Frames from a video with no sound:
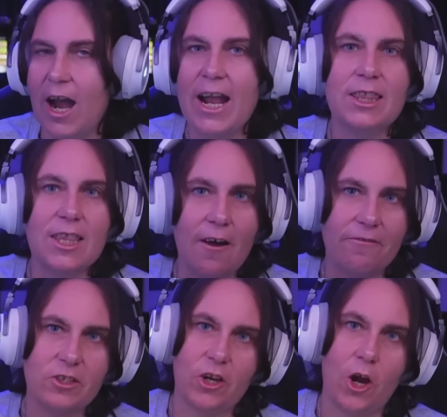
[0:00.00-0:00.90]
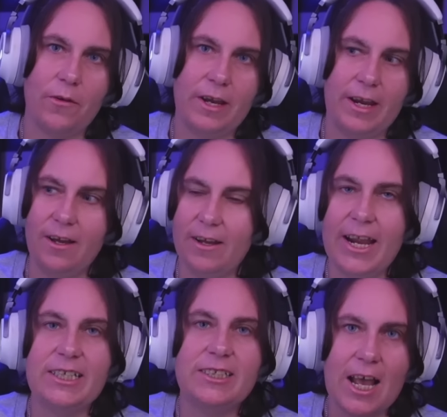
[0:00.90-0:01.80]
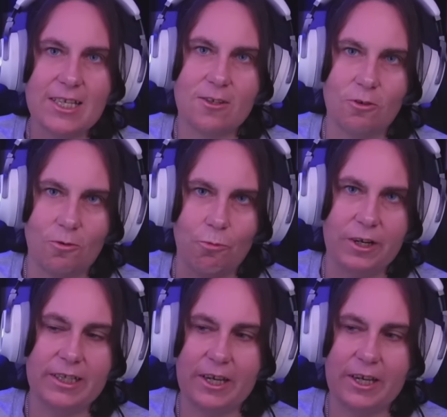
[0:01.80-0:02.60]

I'd love to go here. It does look really